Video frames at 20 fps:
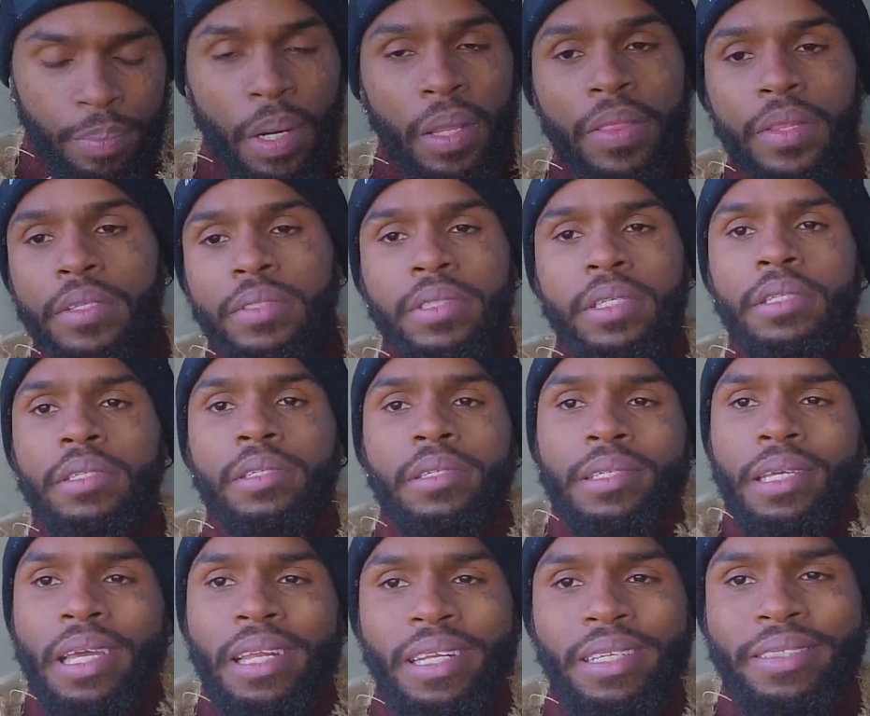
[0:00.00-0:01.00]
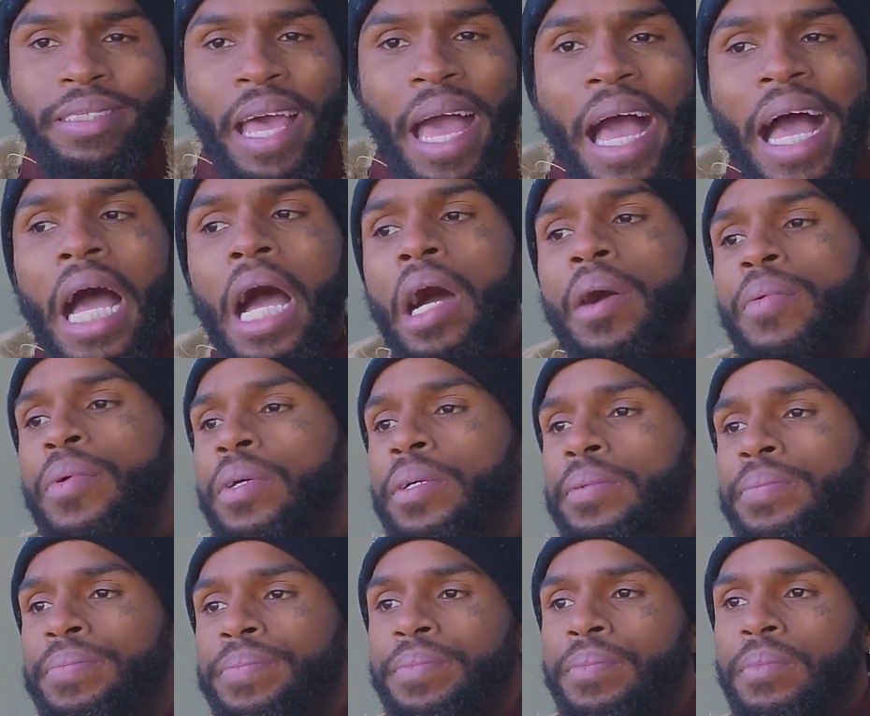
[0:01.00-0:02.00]
brothers and sisters, in this hour,
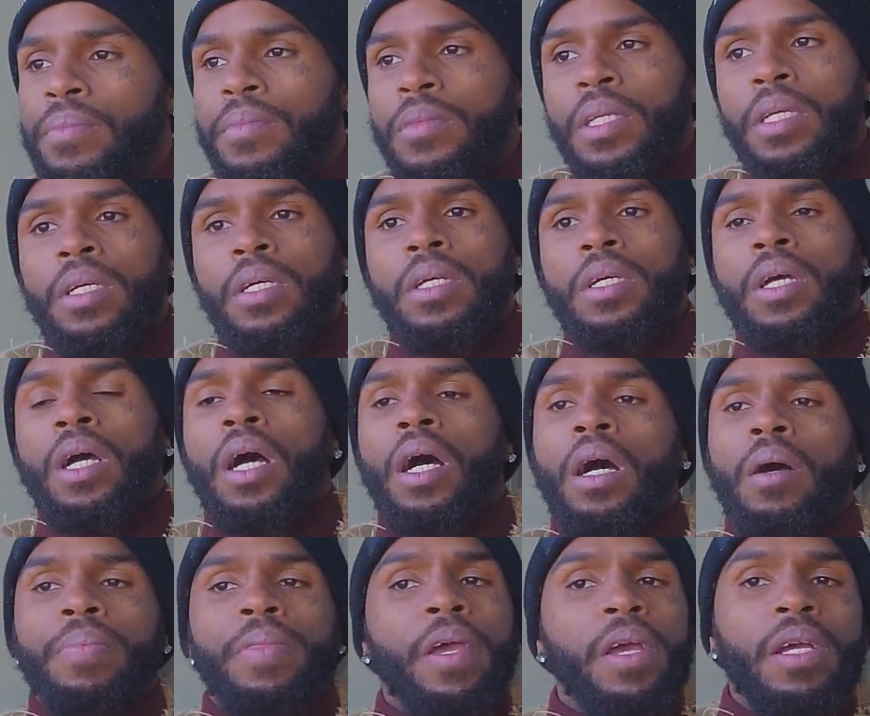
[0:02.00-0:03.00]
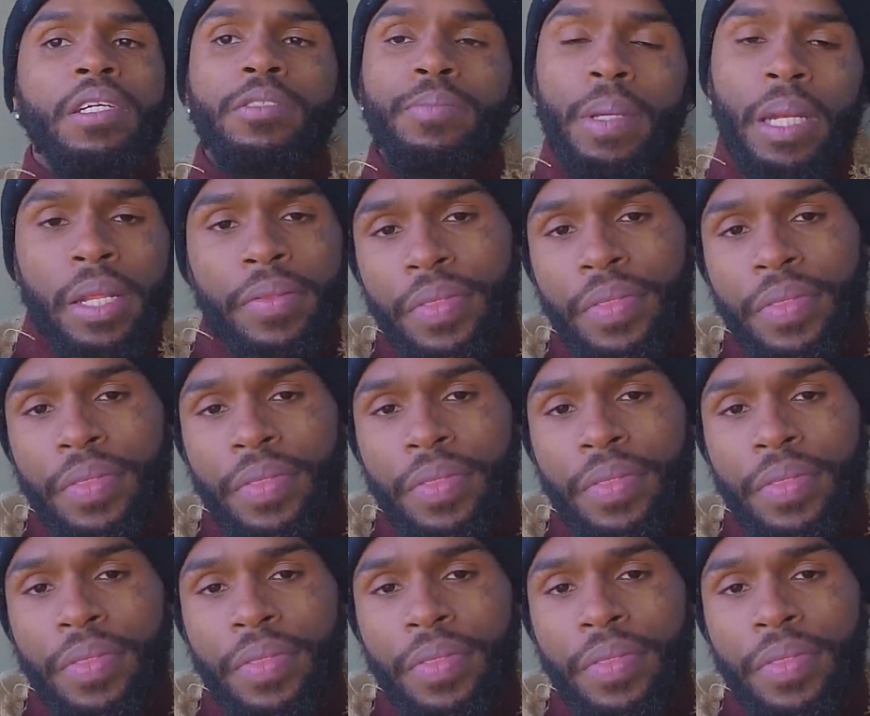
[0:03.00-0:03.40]
uh, there's many